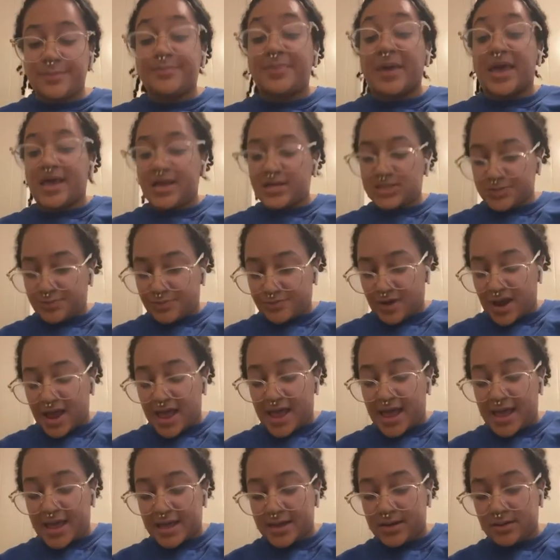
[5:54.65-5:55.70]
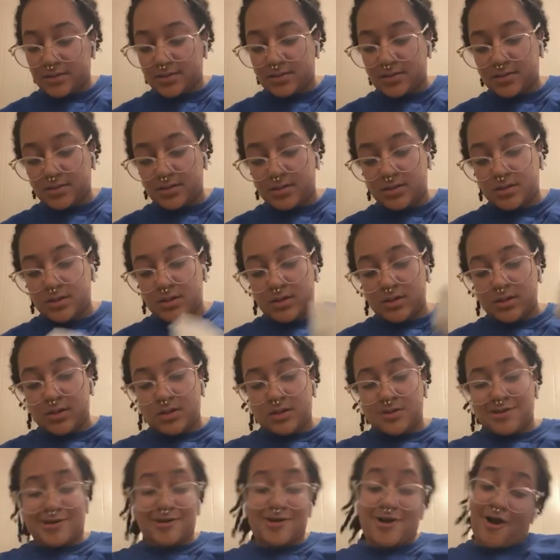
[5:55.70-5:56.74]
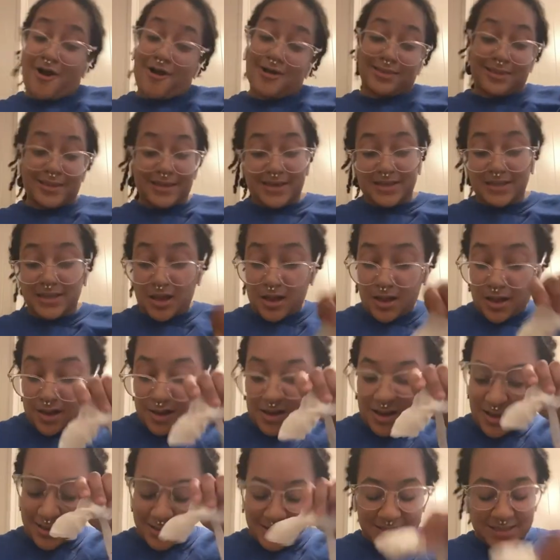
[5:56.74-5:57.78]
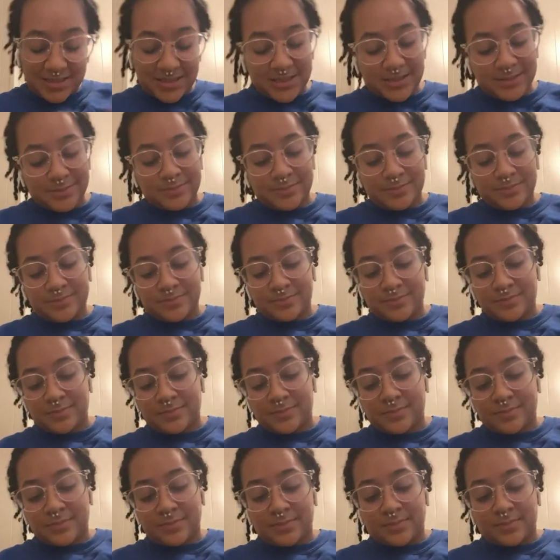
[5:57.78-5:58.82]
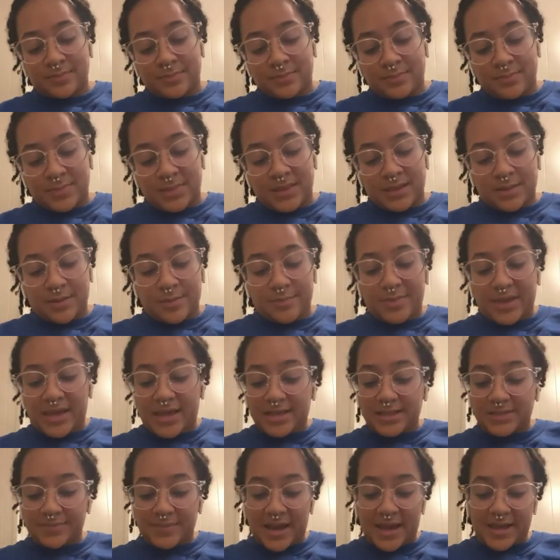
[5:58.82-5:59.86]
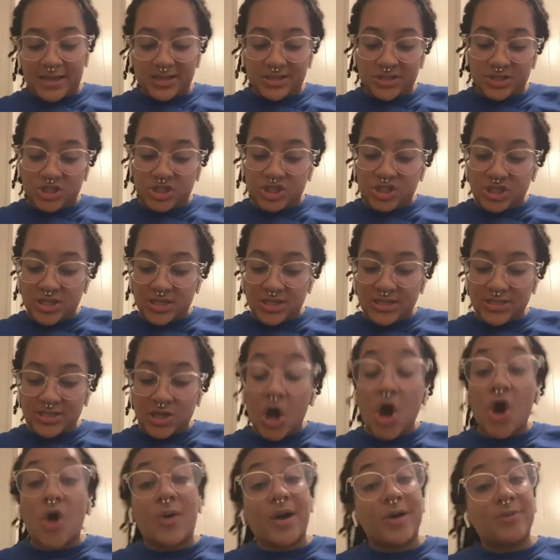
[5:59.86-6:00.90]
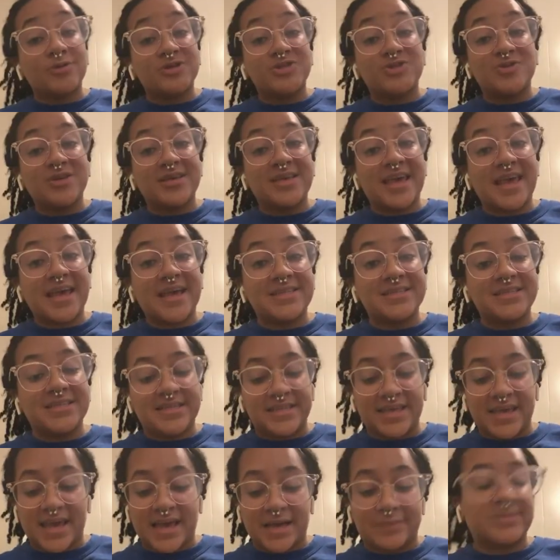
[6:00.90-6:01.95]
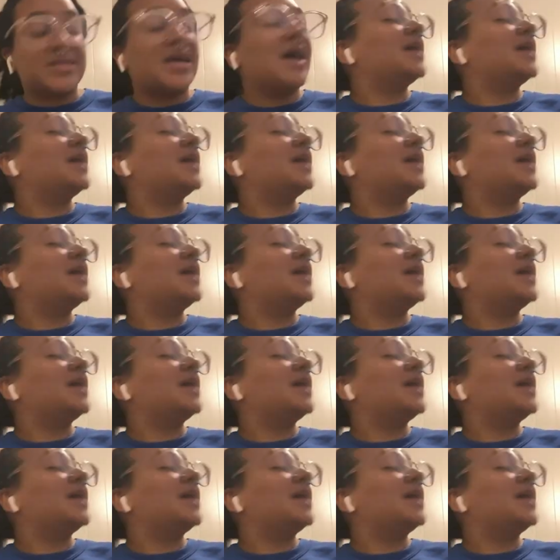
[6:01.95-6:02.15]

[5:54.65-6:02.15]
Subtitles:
baked bread, garlic knots, baked mac and cheese. Oh, and we're doing candied yams. I